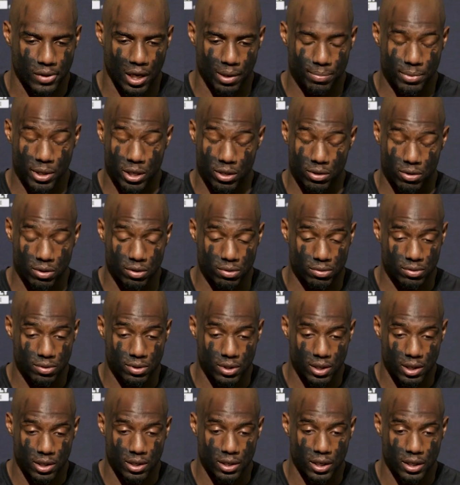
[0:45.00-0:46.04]
I mean on
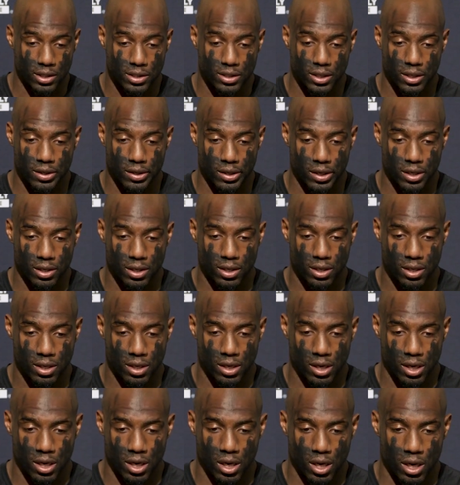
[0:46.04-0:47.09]
next Sunday.
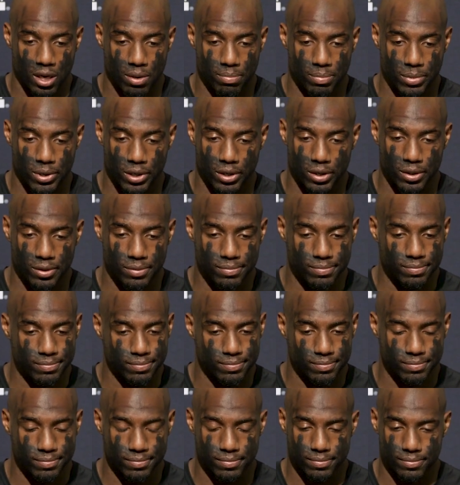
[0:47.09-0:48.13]
But
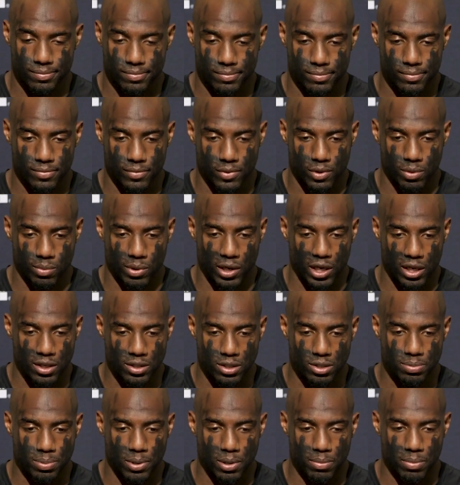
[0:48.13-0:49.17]
we got to
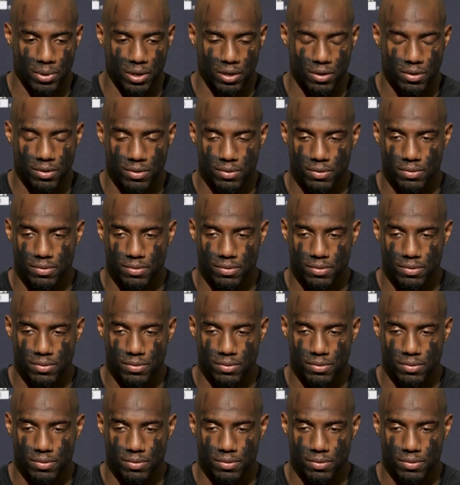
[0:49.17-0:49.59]
just play better.